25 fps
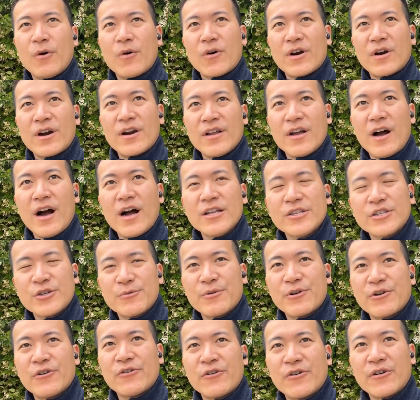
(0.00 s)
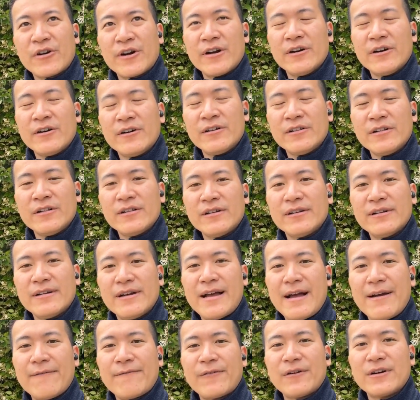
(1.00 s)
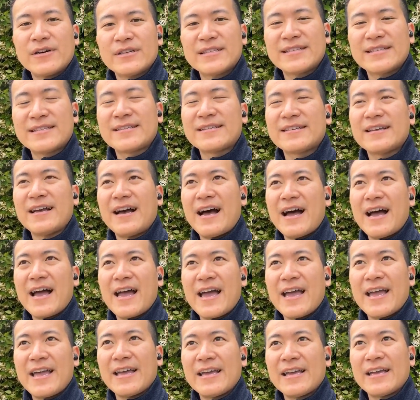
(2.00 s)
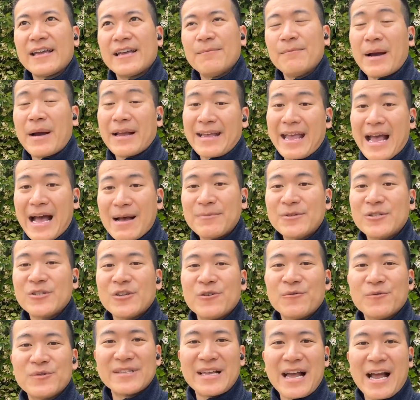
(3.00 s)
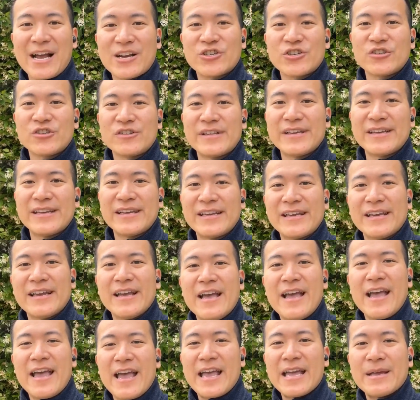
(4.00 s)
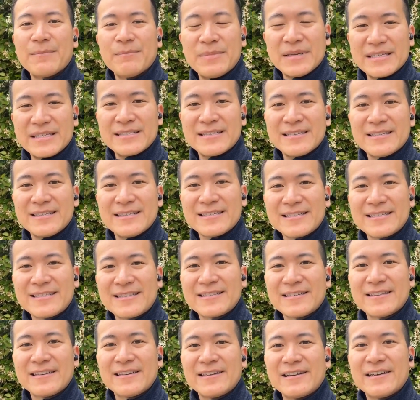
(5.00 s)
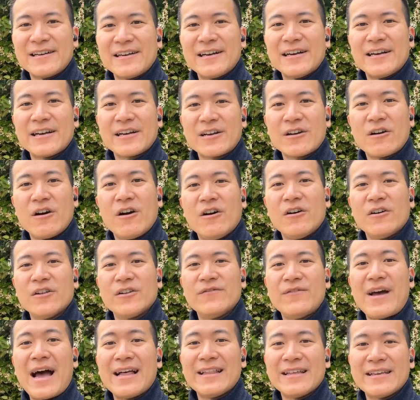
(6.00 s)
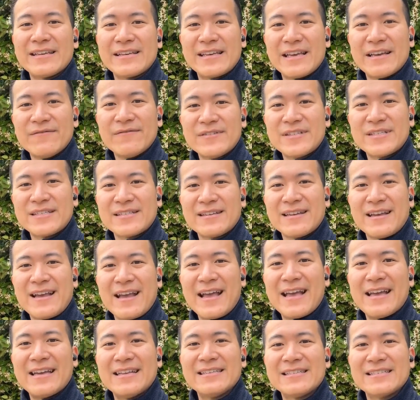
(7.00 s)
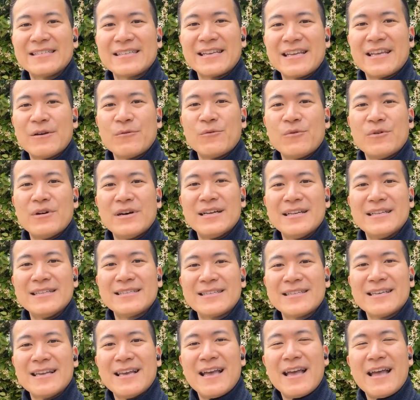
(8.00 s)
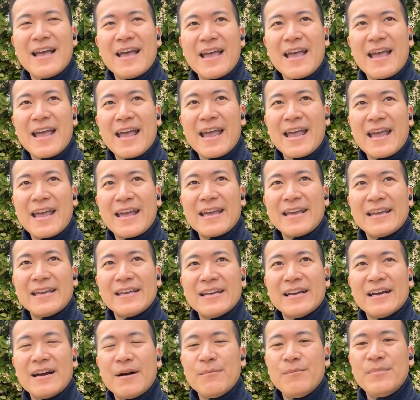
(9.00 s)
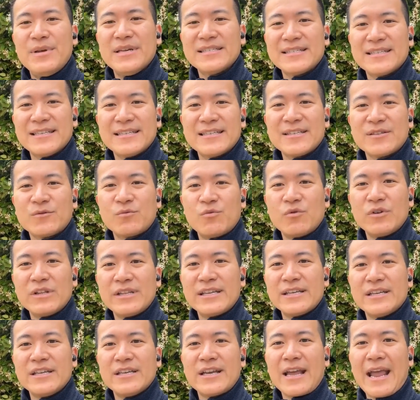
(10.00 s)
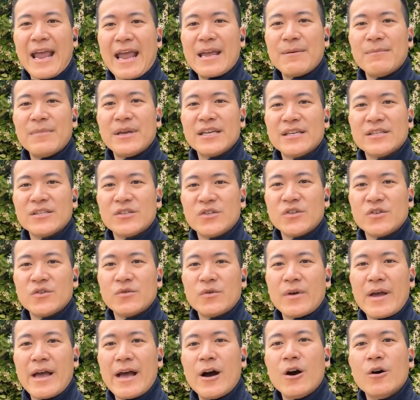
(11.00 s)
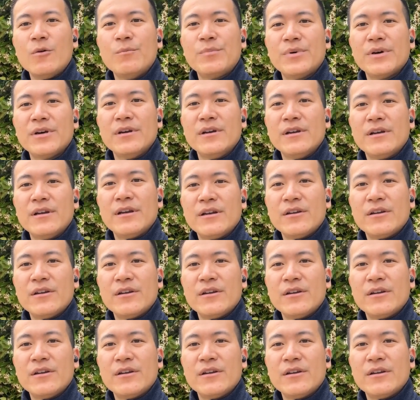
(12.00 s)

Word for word: For entrepreneurial efforts, my capstone was actually a business called Valley Gifts, and it was a business really aiming to help